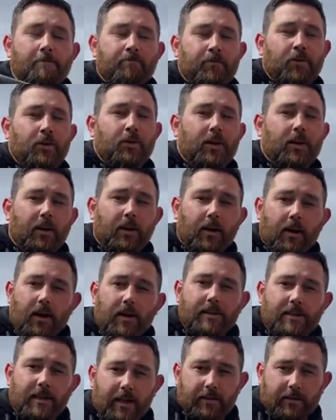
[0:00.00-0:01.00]
you can
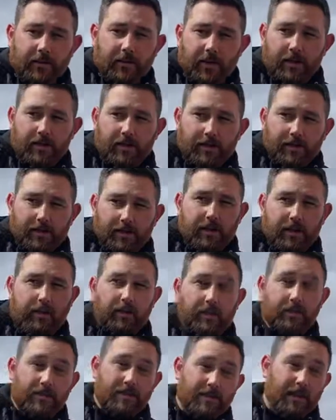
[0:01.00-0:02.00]
contact our customer
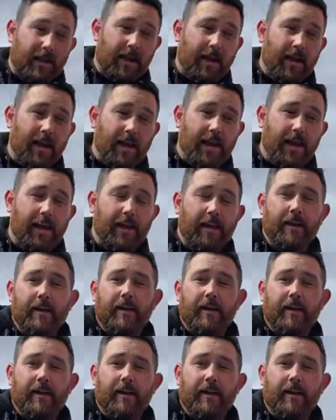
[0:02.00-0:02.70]
service and say, hey,